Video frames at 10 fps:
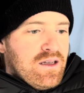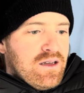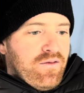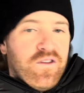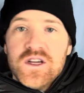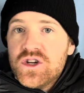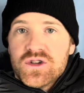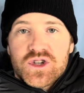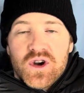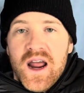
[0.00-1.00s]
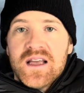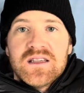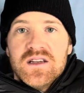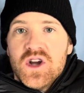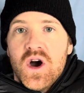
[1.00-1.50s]
fish your strengths
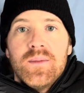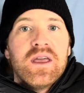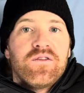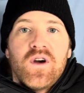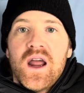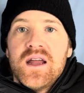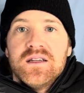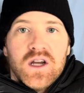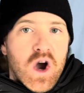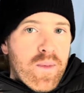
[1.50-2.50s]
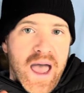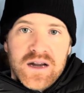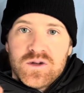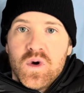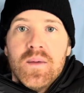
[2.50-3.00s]
and don't be afraid to go
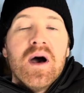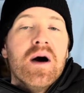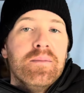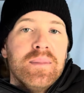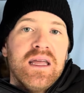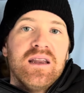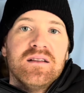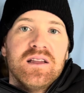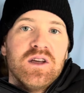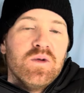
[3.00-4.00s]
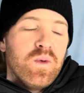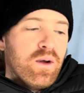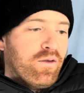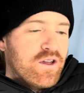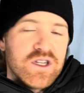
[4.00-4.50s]
back to them immediately. We
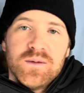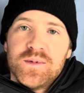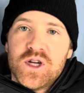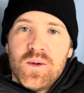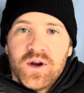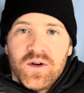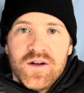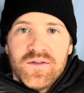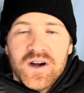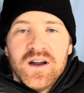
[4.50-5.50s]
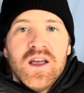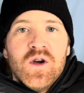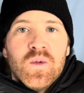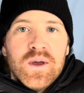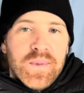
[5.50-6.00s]
were fishing the Potomac River.
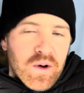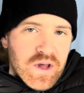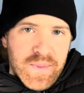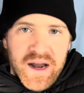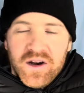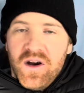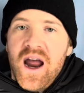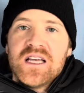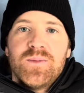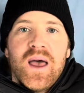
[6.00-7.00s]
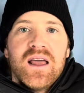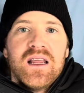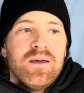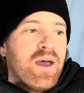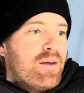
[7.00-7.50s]
We pulled up on a grass bed.
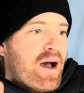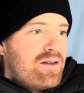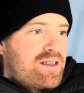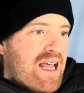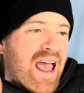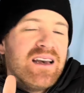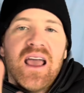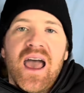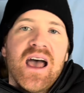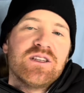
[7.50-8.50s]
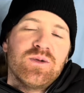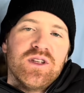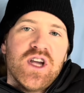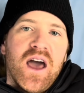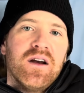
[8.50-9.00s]
He made about 10 casts with a
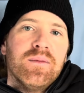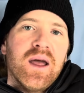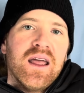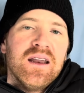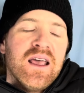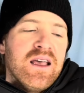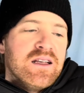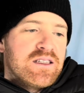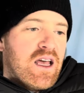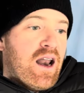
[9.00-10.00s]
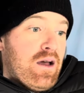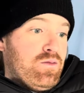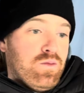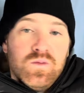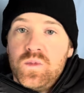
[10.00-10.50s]
chatterbait. Said,
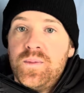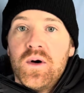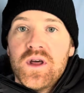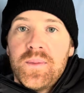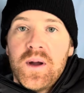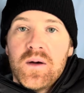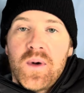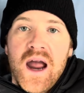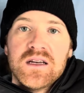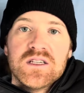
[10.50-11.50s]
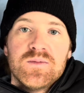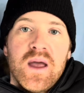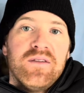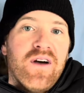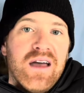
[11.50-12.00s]
we pulled up here in practice,
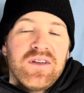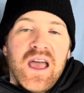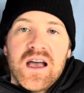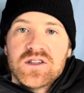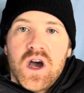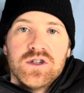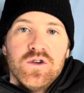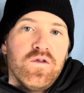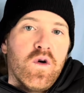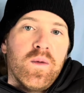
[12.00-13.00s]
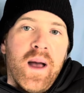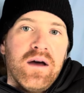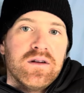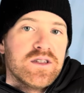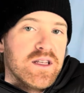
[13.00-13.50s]
made five casts, caught two four
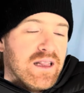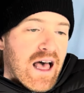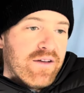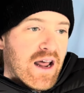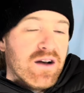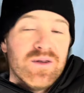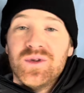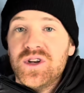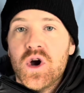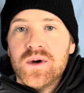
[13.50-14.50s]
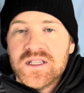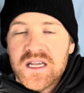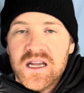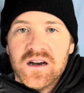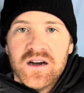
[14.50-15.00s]
pounders and left. I don't really know what's
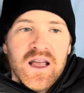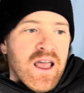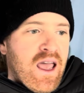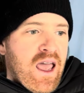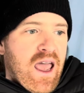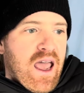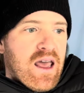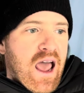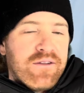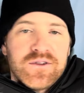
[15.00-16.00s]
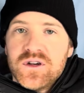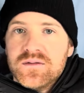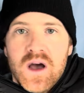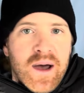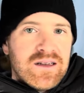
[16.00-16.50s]
here. And after
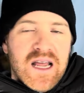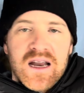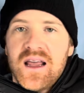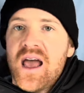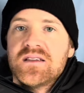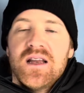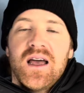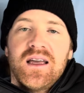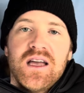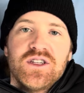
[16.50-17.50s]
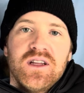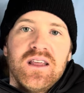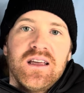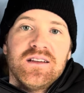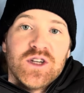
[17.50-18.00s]
about 10 casts and not catching
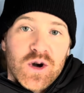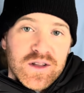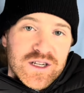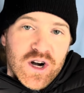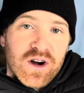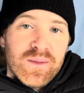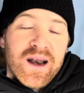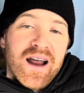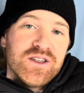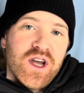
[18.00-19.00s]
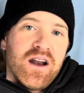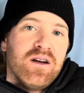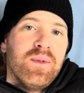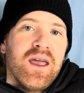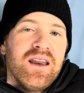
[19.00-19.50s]
anything during the tournament on a
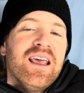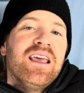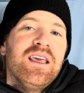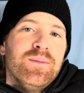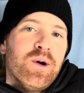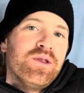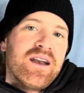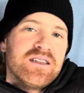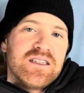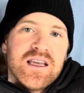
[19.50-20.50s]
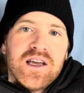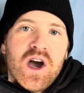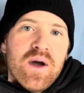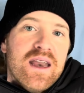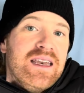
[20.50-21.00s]
chatterbait, he pulled out a
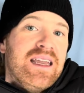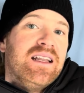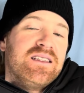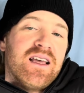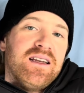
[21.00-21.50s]
Senko and didn't set it